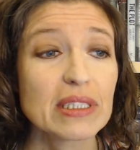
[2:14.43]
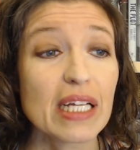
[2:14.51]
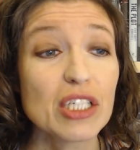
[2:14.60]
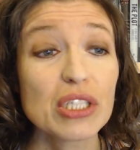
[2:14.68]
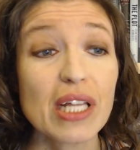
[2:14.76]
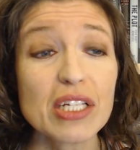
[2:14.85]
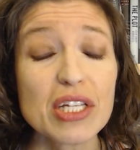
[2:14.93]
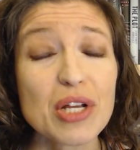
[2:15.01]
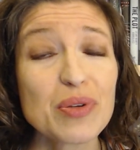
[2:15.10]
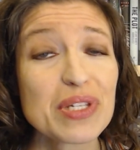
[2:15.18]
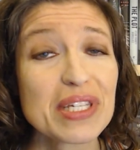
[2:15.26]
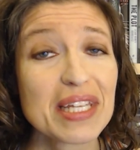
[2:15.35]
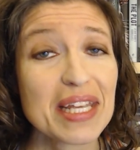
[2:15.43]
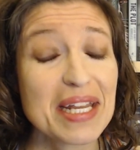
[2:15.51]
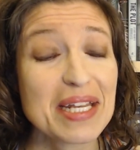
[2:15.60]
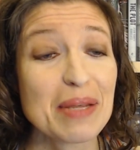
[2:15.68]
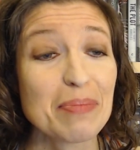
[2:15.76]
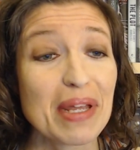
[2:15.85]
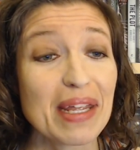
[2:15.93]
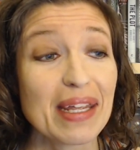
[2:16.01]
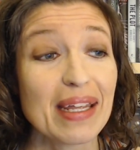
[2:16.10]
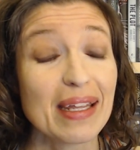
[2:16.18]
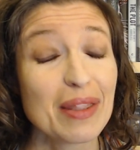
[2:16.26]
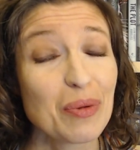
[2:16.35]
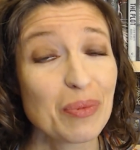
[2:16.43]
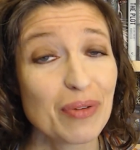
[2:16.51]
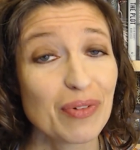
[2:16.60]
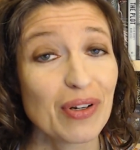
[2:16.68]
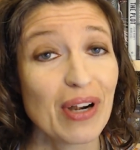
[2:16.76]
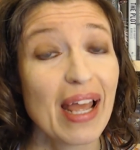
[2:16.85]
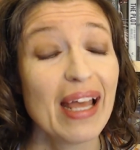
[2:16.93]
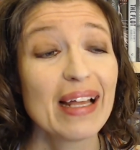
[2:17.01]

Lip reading: and she likes to go skinny dipping in the river